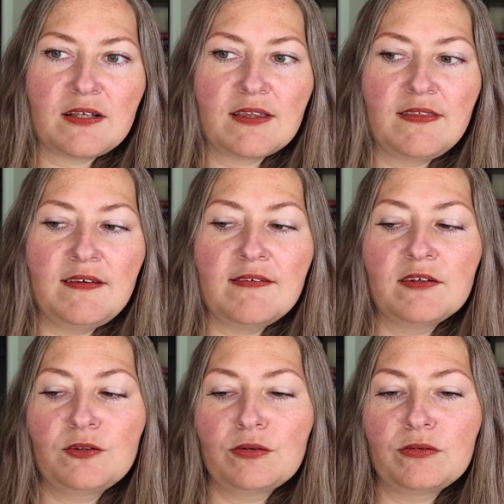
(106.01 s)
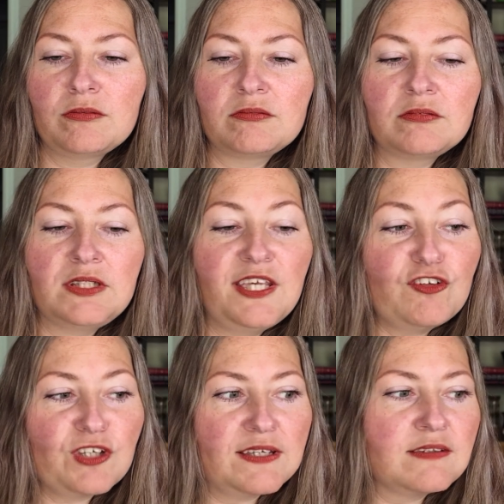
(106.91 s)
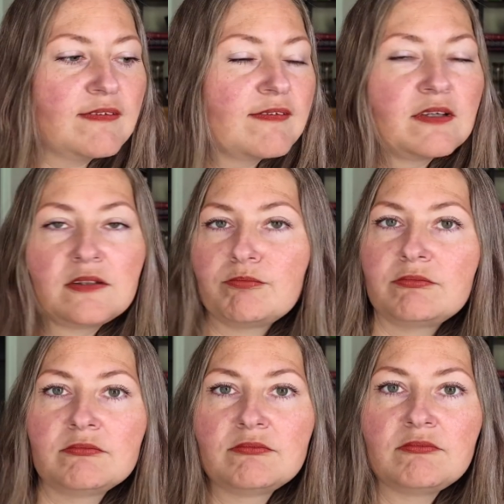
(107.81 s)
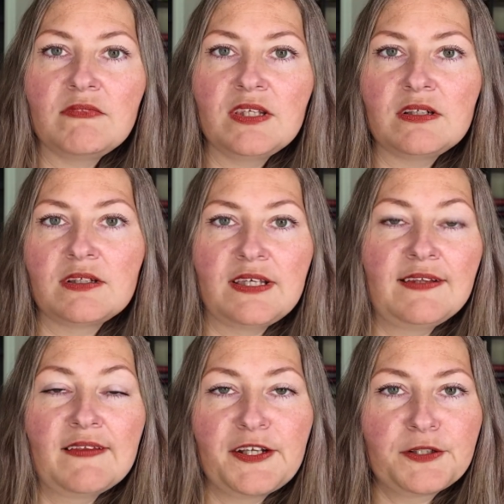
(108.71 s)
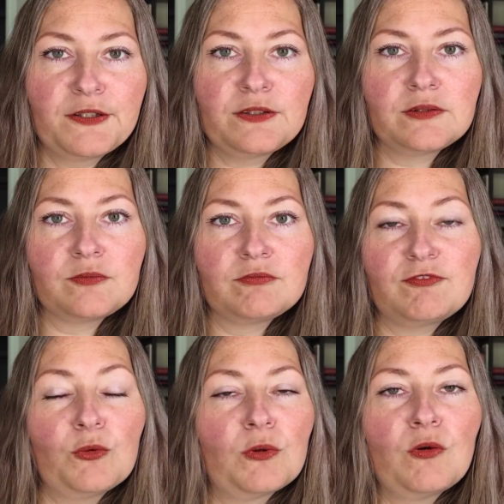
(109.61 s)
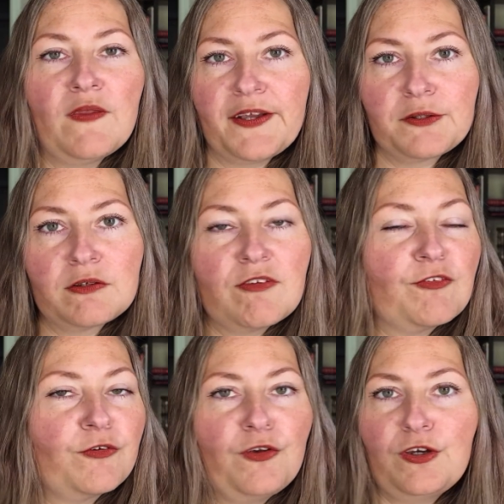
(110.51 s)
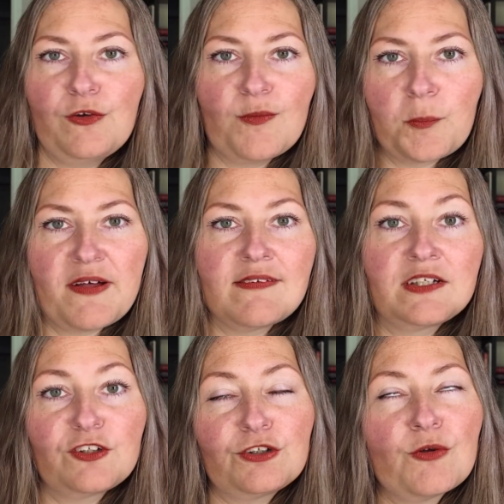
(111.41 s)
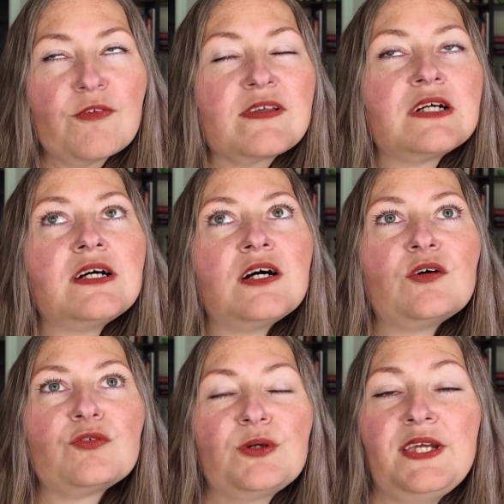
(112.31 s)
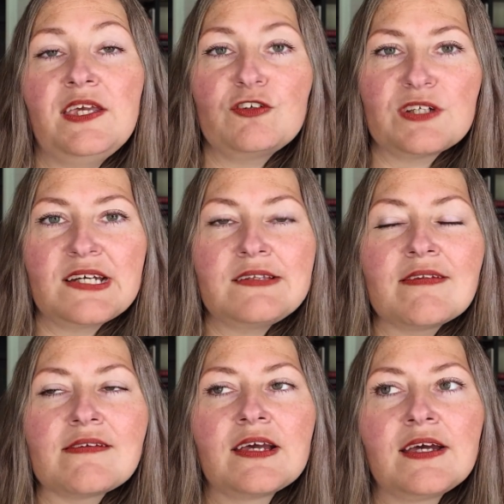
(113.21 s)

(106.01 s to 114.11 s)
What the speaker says: these little keychains, like floral letters, so you can use them as initials for keychains.